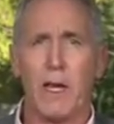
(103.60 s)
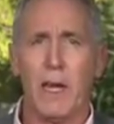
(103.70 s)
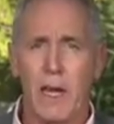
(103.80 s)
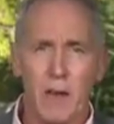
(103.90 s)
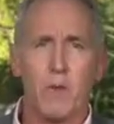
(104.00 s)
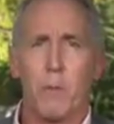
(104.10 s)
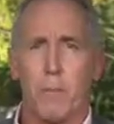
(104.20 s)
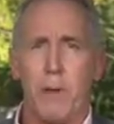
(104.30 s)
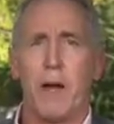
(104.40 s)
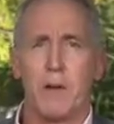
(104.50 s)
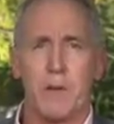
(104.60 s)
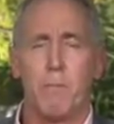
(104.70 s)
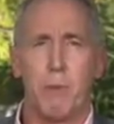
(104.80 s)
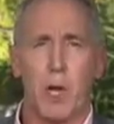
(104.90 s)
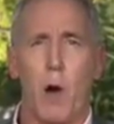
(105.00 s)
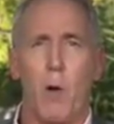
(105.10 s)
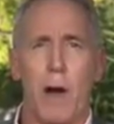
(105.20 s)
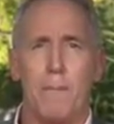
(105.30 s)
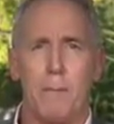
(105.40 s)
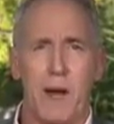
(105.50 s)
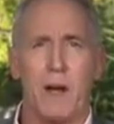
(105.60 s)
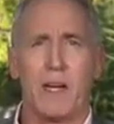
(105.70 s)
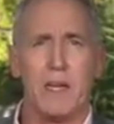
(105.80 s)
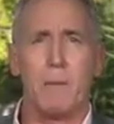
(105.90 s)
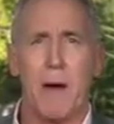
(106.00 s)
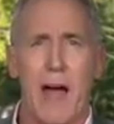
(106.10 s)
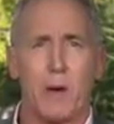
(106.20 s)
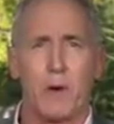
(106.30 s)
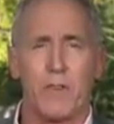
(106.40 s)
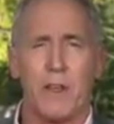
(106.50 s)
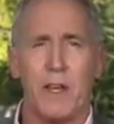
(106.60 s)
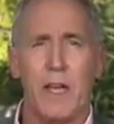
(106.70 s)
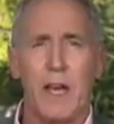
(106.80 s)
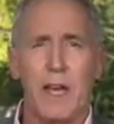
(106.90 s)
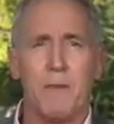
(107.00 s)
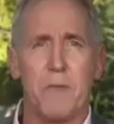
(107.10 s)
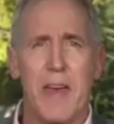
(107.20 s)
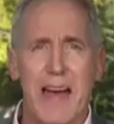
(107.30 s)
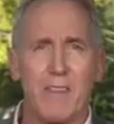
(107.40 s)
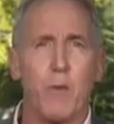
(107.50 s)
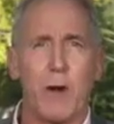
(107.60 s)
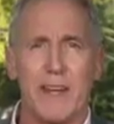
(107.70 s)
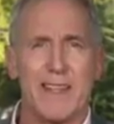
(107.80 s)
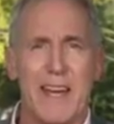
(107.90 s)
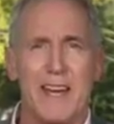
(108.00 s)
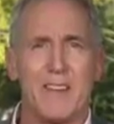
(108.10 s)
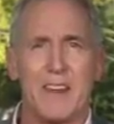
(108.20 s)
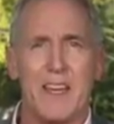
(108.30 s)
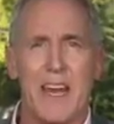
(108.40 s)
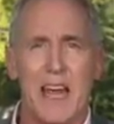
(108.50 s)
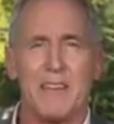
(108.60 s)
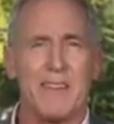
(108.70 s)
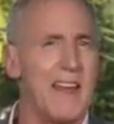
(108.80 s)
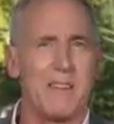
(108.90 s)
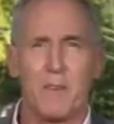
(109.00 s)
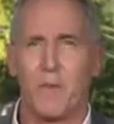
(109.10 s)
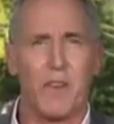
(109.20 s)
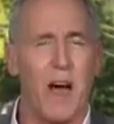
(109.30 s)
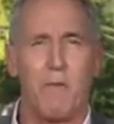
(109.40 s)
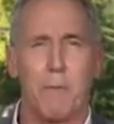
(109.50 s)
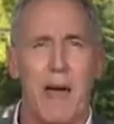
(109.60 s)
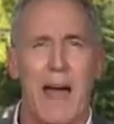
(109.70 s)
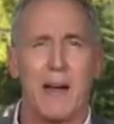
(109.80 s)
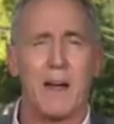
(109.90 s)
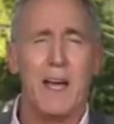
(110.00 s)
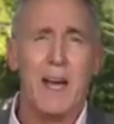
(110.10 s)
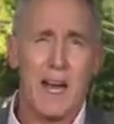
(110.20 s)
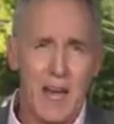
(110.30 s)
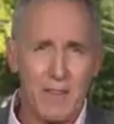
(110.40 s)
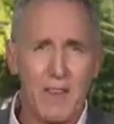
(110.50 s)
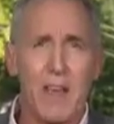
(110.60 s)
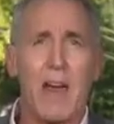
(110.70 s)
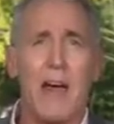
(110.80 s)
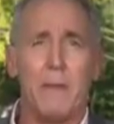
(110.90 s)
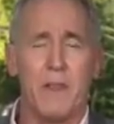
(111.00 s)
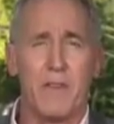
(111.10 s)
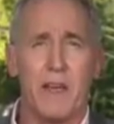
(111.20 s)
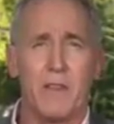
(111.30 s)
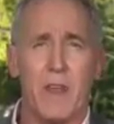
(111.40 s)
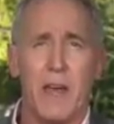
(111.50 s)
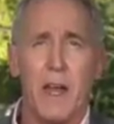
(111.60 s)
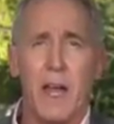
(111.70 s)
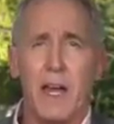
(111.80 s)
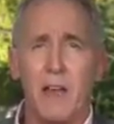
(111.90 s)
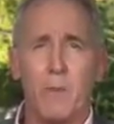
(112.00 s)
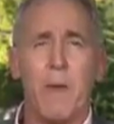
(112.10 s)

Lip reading: he is prepared to blow up American democracy if that's what it takes to get a sense of self back. And I say that in the sense that he's